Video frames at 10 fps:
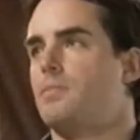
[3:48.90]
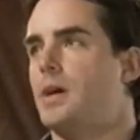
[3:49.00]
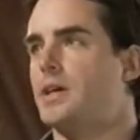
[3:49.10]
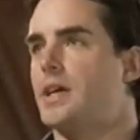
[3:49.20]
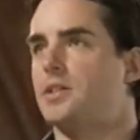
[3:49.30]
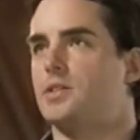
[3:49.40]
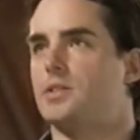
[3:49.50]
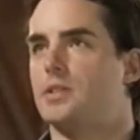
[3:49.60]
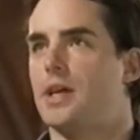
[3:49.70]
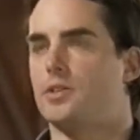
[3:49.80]
My guess
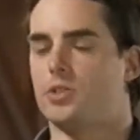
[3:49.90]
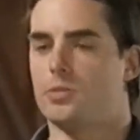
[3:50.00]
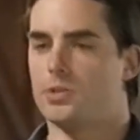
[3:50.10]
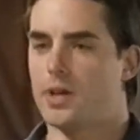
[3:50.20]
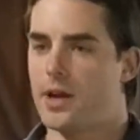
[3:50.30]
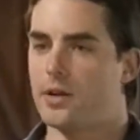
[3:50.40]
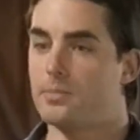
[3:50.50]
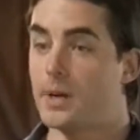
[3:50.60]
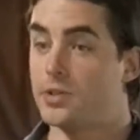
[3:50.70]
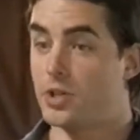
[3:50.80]
is that she was
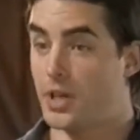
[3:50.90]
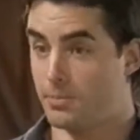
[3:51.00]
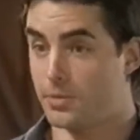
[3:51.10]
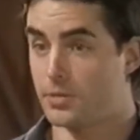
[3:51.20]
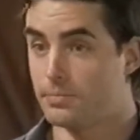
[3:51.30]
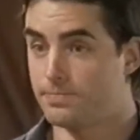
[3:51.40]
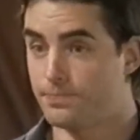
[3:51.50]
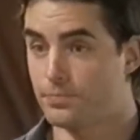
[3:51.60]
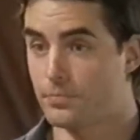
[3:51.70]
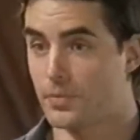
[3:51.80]
hired by James
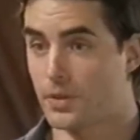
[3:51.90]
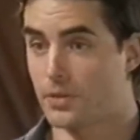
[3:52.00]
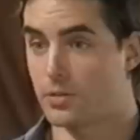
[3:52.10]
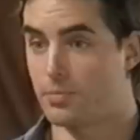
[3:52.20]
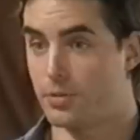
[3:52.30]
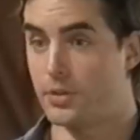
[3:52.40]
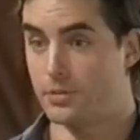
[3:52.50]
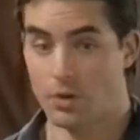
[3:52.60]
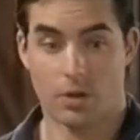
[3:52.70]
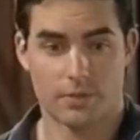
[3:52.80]
to put it,
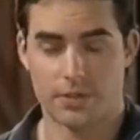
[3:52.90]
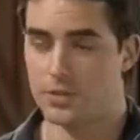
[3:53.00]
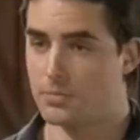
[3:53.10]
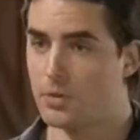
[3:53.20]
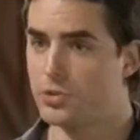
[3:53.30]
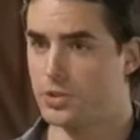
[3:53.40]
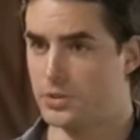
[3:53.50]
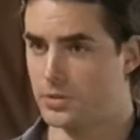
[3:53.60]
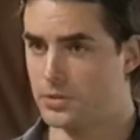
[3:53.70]
all this in motion.